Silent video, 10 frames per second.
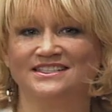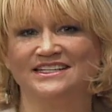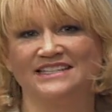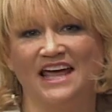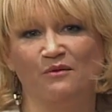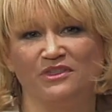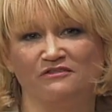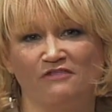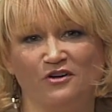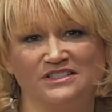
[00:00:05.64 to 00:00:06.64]
to sit down with
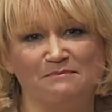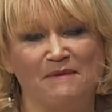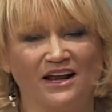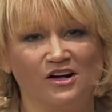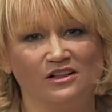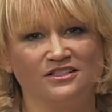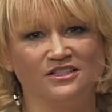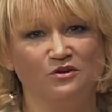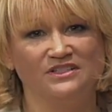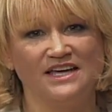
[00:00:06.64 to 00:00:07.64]
the folks at Medical
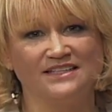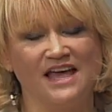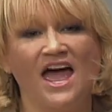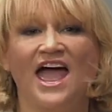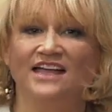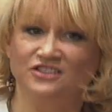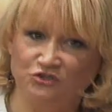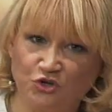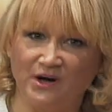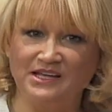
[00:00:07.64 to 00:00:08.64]
Associates, and
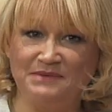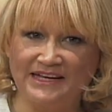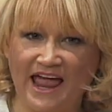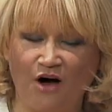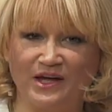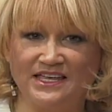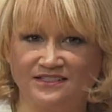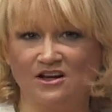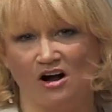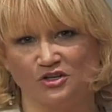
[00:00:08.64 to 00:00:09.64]
so joining me now
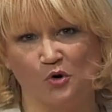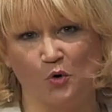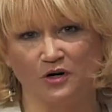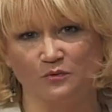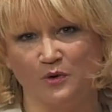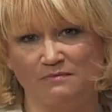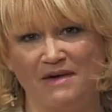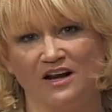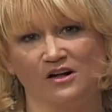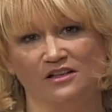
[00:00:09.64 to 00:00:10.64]
is Doctor Horton with
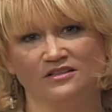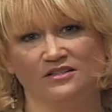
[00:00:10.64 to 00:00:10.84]
Medical